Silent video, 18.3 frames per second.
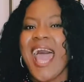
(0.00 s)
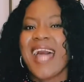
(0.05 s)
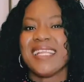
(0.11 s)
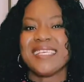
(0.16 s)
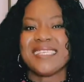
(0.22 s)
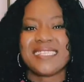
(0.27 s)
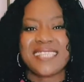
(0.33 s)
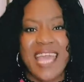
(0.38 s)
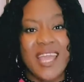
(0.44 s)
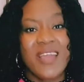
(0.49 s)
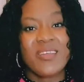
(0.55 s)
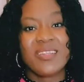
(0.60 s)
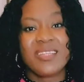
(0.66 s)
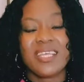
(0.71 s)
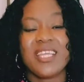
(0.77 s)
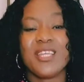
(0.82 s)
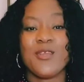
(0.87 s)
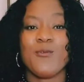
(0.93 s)
And the
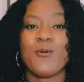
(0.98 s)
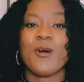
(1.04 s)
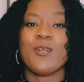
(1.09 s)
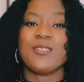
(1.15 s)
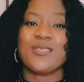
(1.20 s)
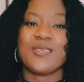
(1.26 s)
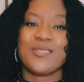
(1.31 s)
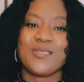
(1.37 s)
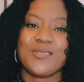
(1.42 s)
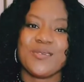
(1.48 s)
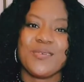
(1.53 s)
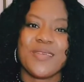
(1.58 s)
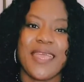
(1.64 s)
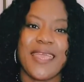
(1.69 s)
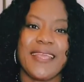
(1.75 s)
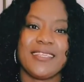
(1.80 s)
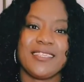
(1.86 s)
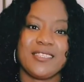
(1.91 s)
second thing you want to do
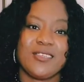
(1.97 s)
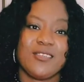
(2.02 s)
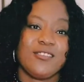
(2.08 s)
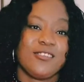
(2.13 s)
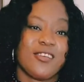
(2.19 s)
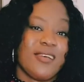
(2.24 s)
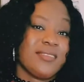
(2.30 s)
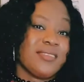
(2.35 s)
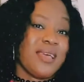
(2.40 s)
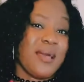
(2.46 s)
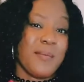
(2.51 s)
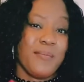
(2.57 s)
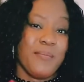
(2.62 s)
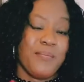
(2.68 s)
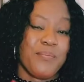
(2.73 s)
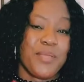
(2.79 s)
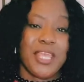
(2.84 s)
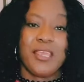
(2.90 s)
is to just
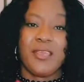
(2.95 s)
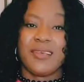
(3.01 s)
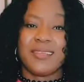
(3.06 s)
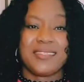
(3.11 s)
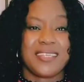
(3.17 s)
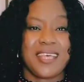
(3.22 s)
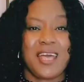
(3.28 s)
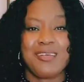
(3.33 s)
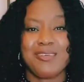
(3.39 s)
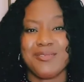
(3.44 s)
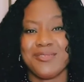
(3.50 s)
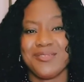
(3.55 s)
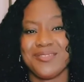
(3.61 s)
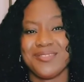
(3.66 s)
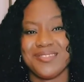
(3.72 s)
be yourself.